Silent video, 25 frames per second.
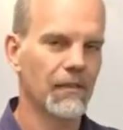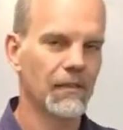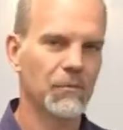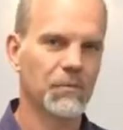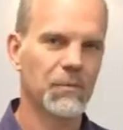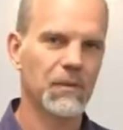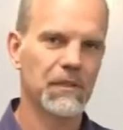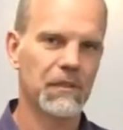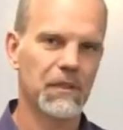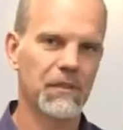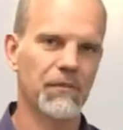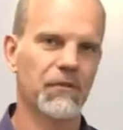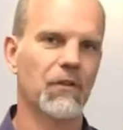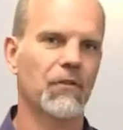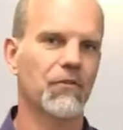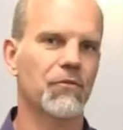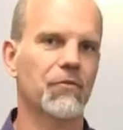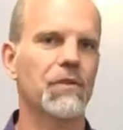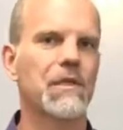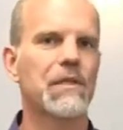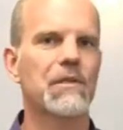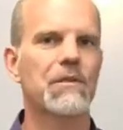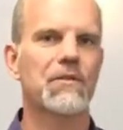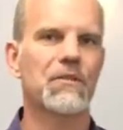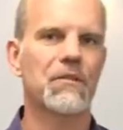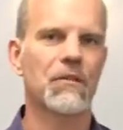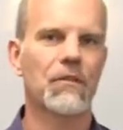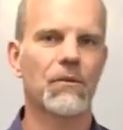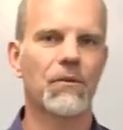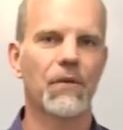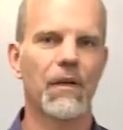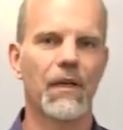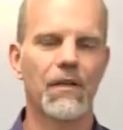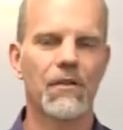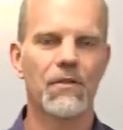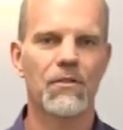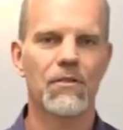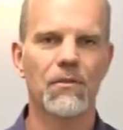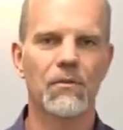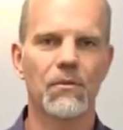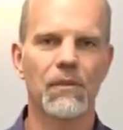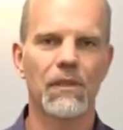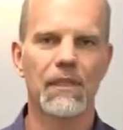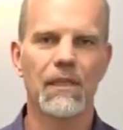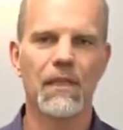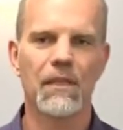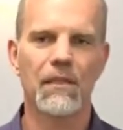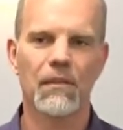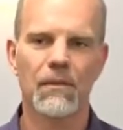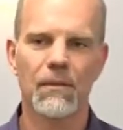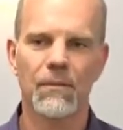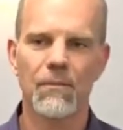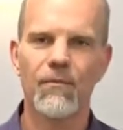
a specific frequency range to really get your